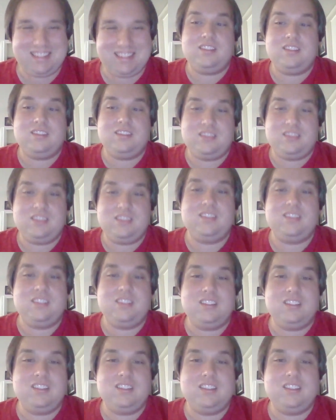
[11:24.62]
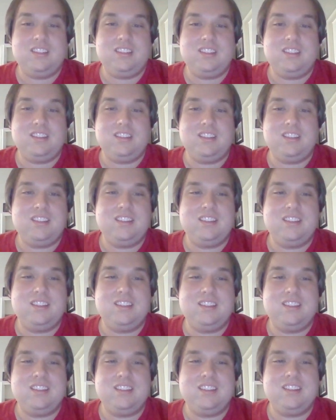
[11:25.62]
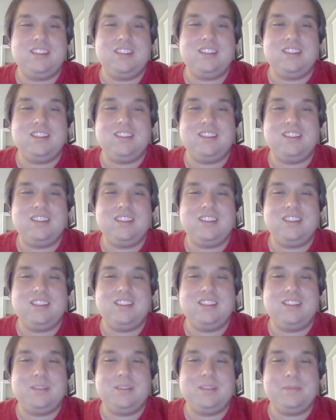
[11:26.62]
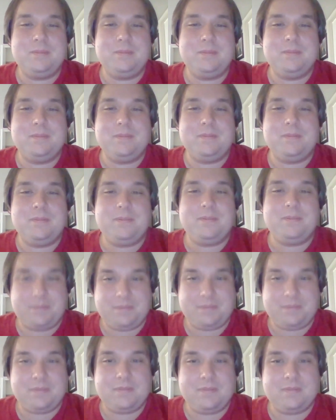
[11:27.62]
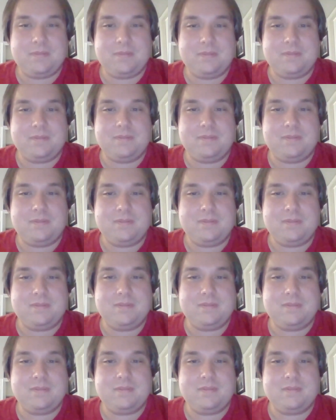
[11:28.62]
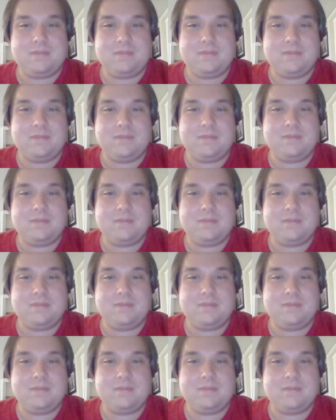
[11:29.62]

This person isn't speaking.